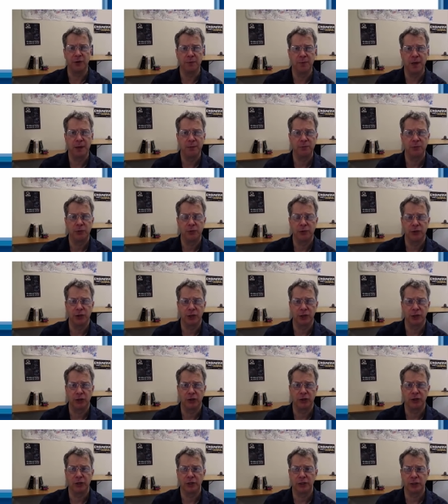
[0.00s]
remember
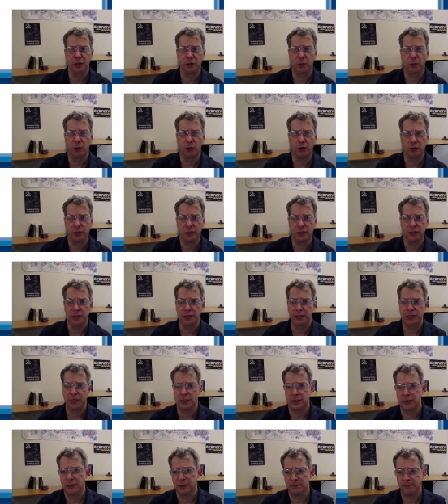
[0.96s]
the current
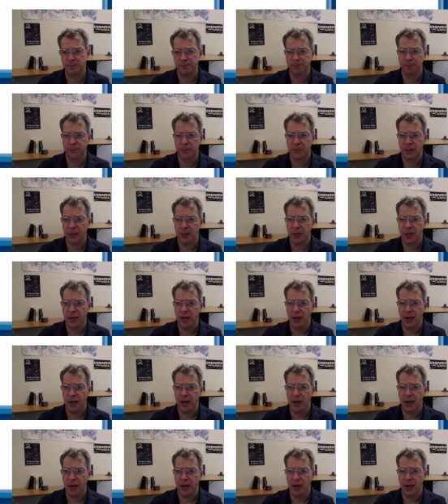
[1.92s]
coordinate system